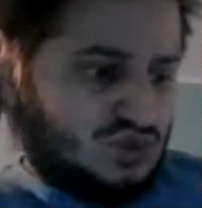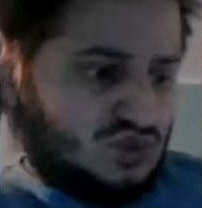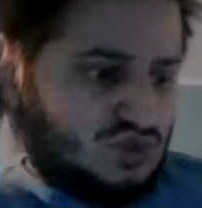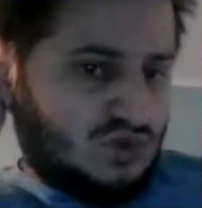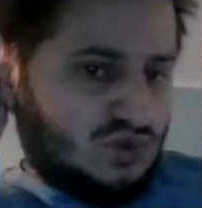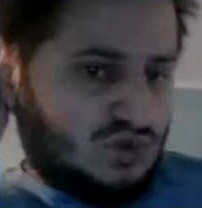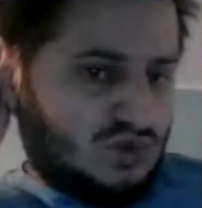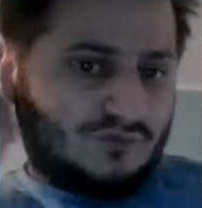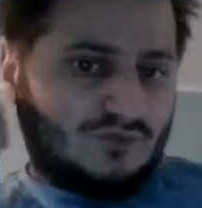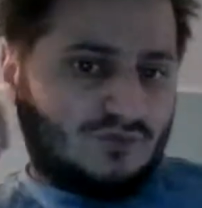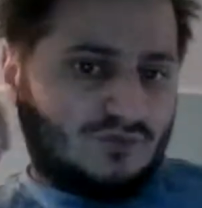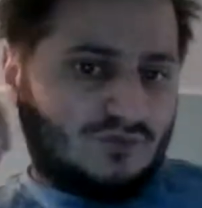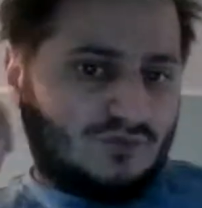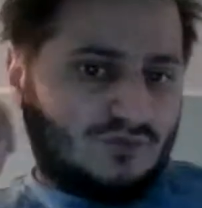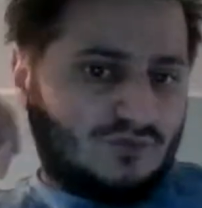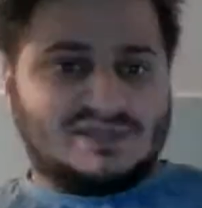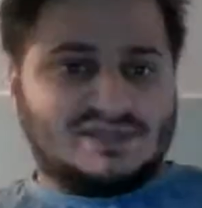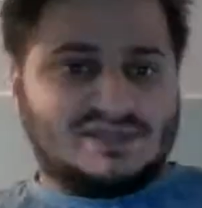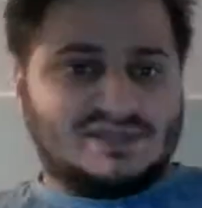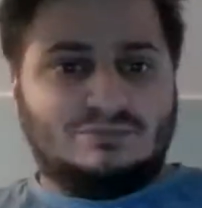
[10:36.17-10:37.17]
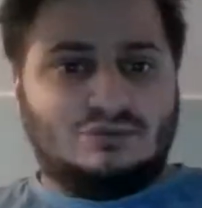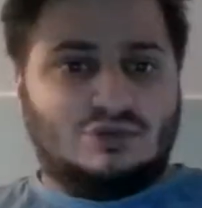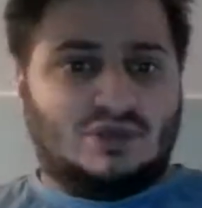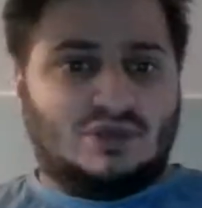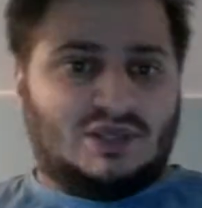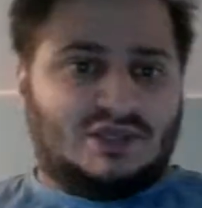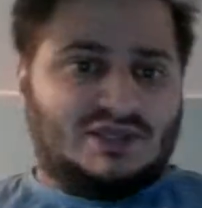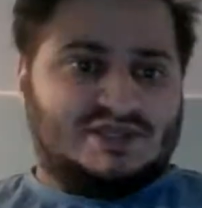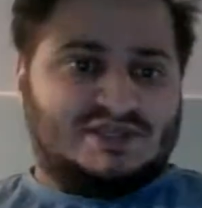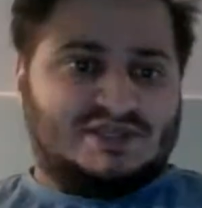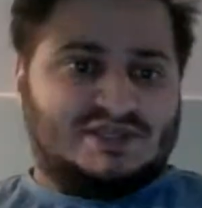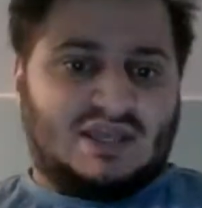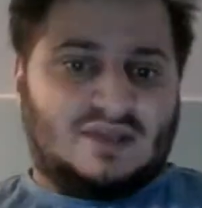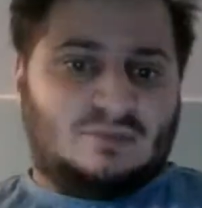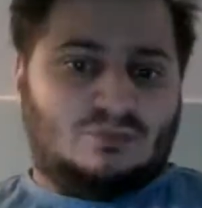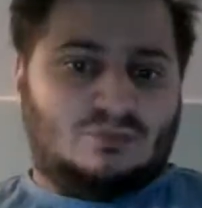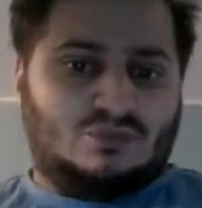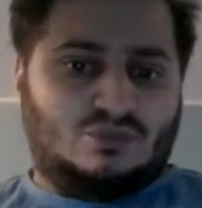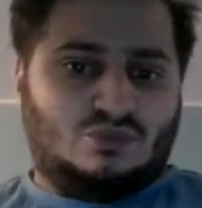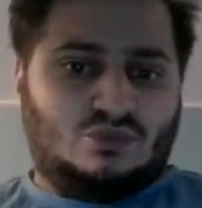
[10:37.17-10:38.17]
So I've got my tablet at the
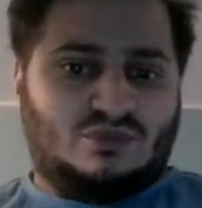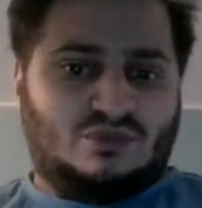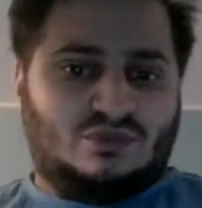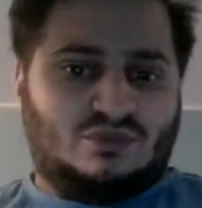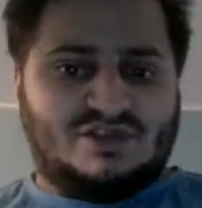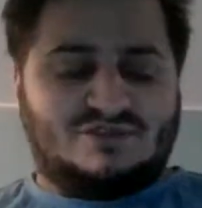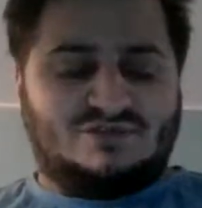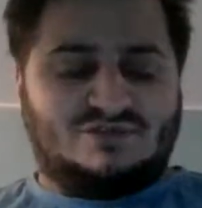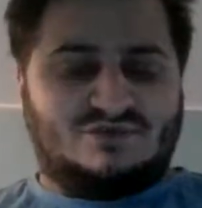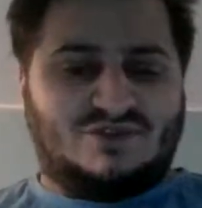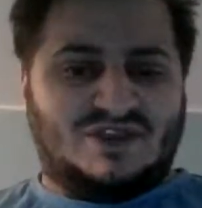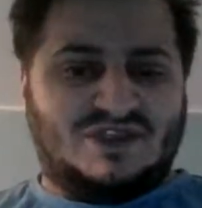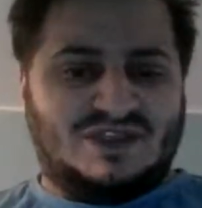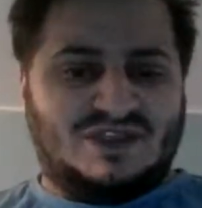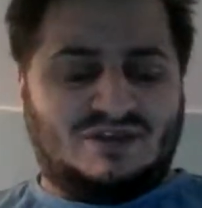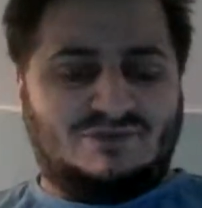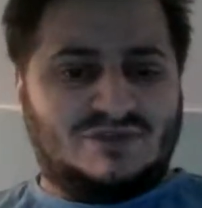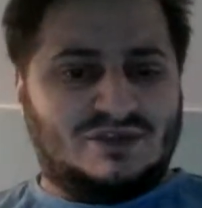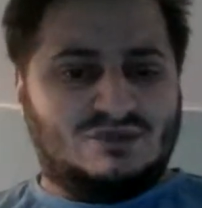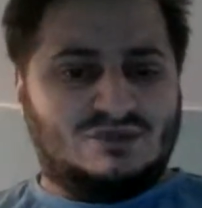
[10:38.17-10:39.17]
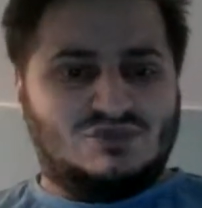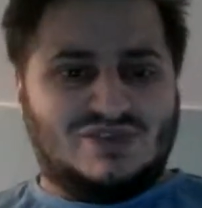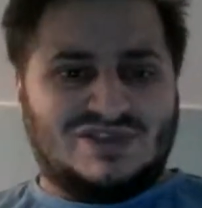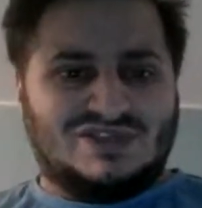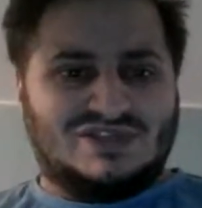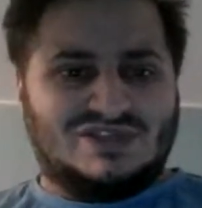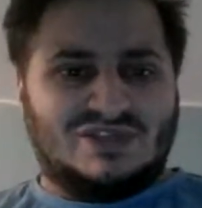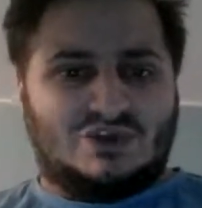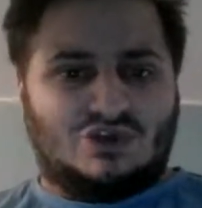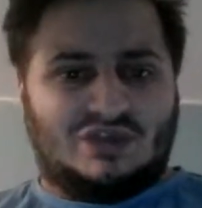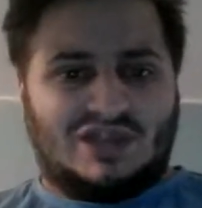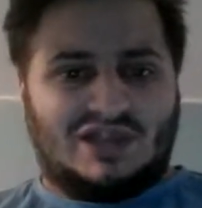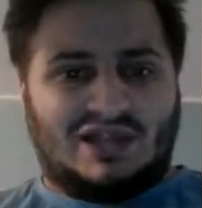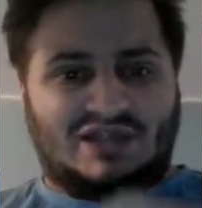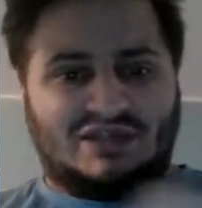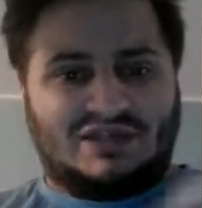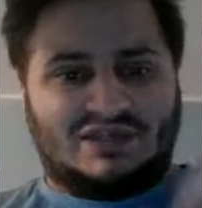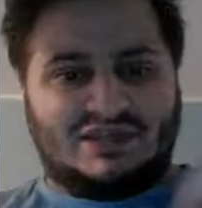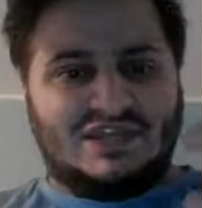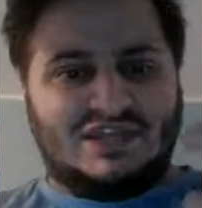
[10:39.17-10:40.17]
time with this thing. I think it was actually on
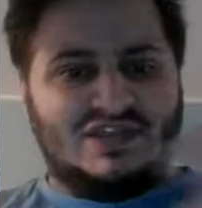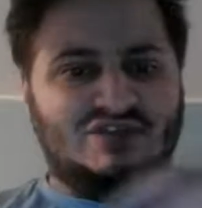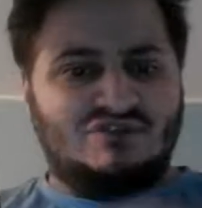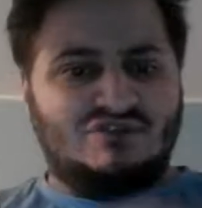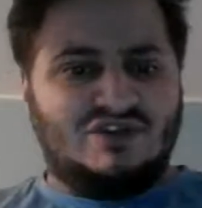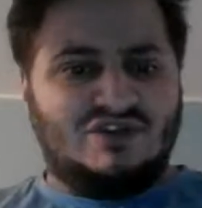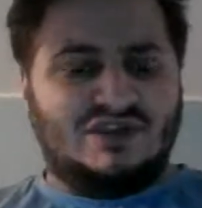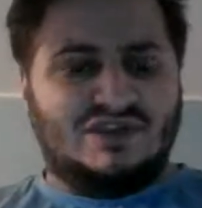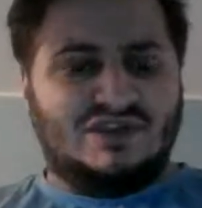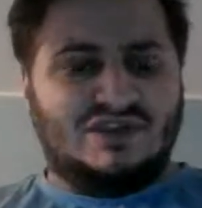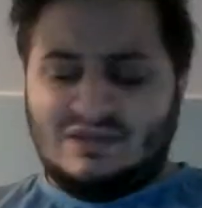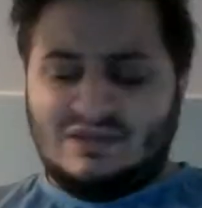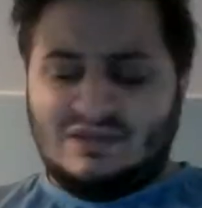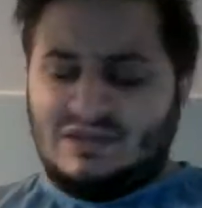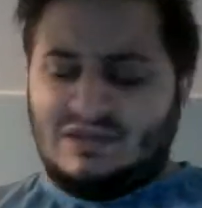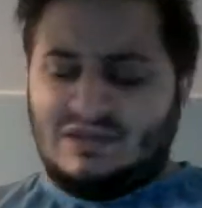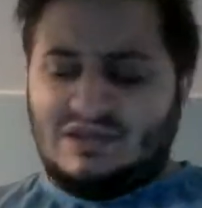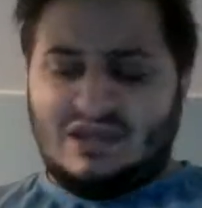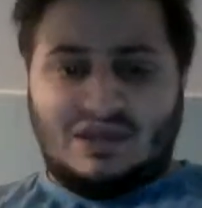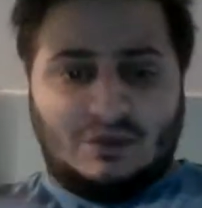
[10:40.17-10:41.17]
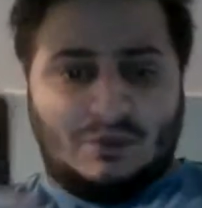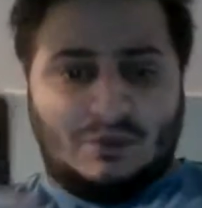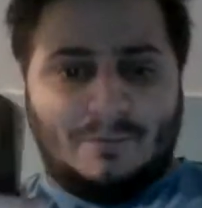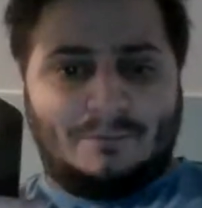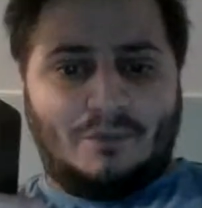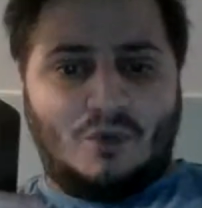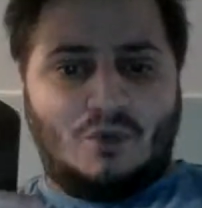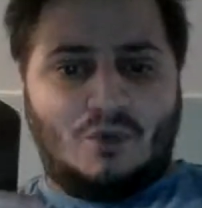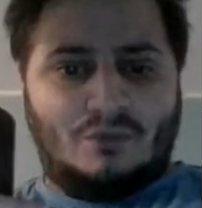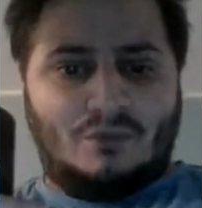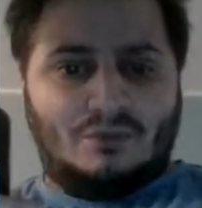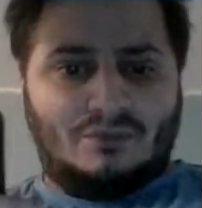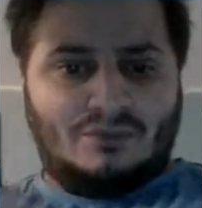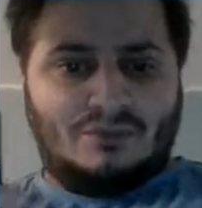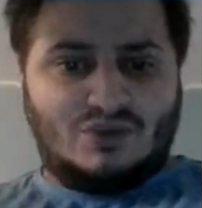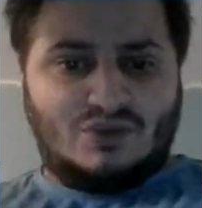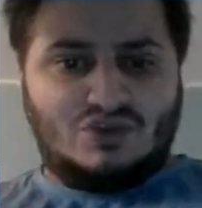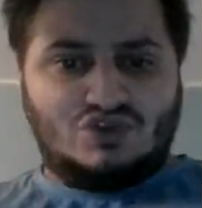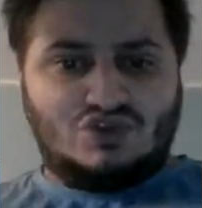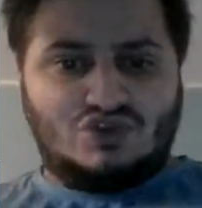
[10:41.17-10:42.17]
like a key ring, and boom,
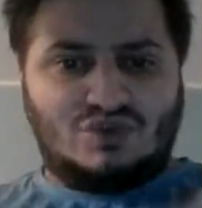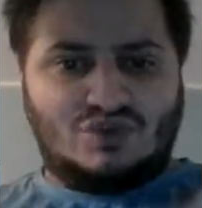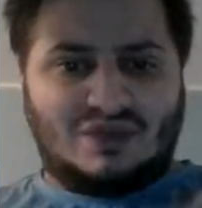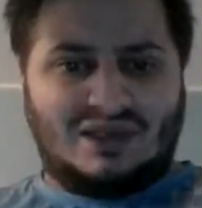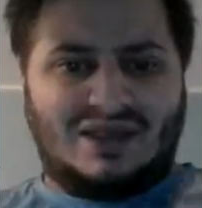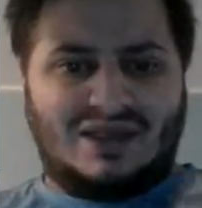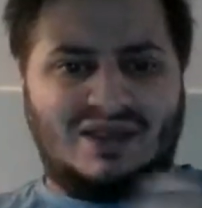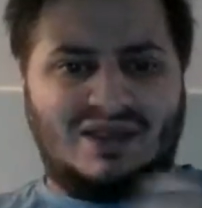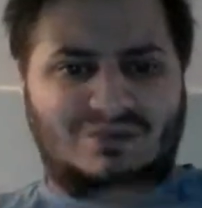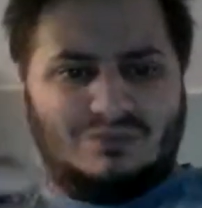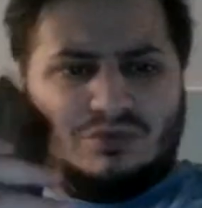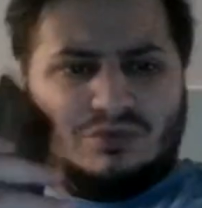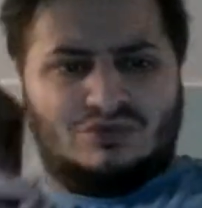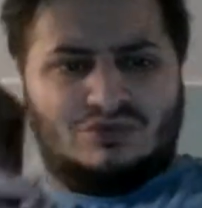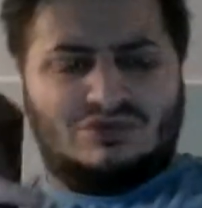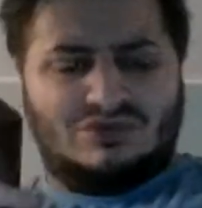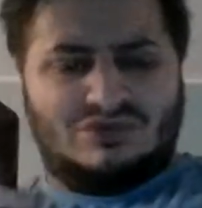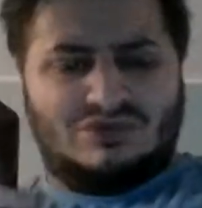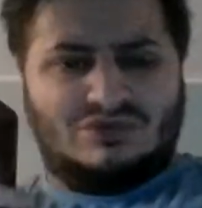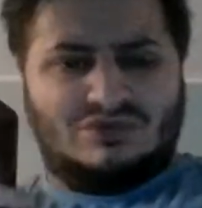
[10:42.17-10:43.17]
it just went like that. Boom.